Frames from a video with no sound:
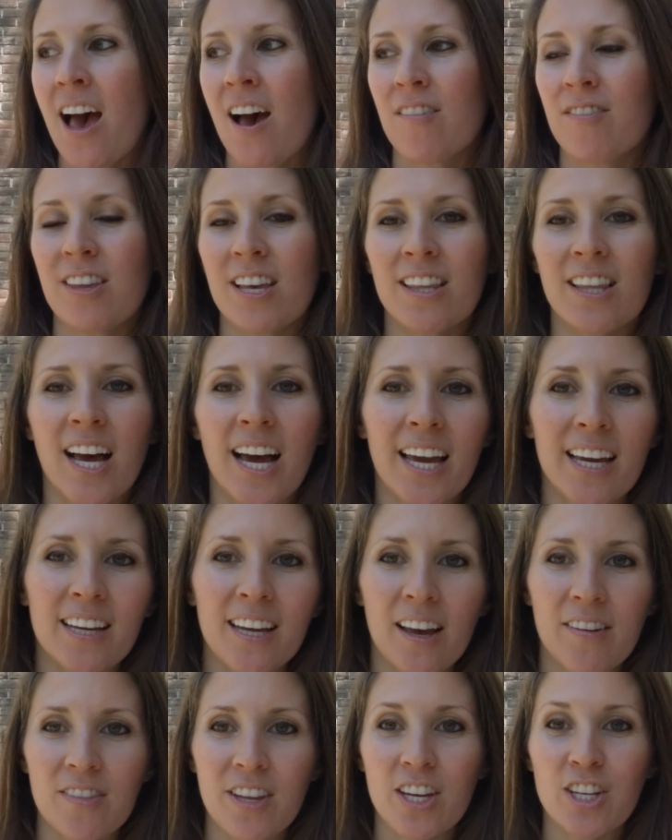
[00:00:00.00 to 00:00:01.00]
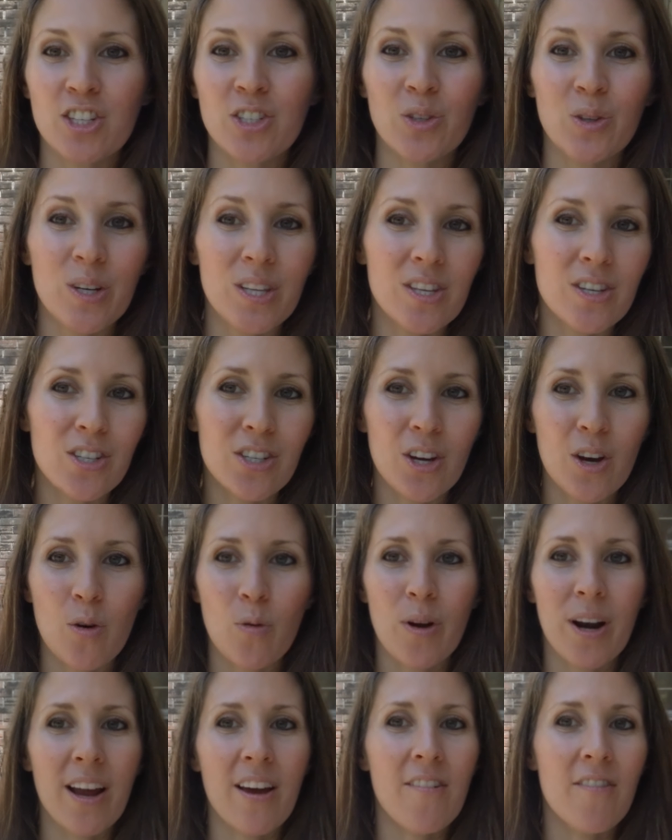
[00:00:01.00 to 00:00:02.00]
have they enjoyed the show,
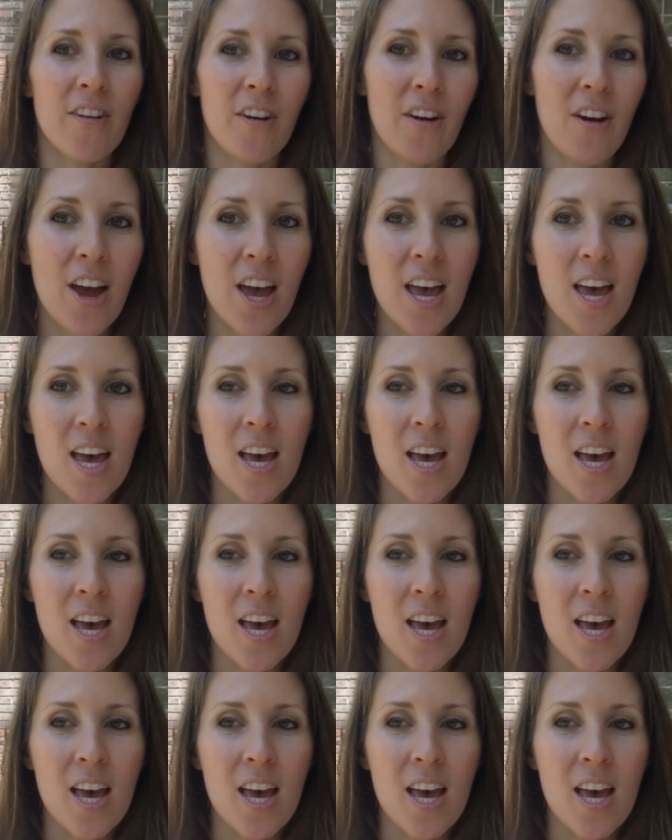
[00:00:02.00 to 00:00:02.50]
whatever.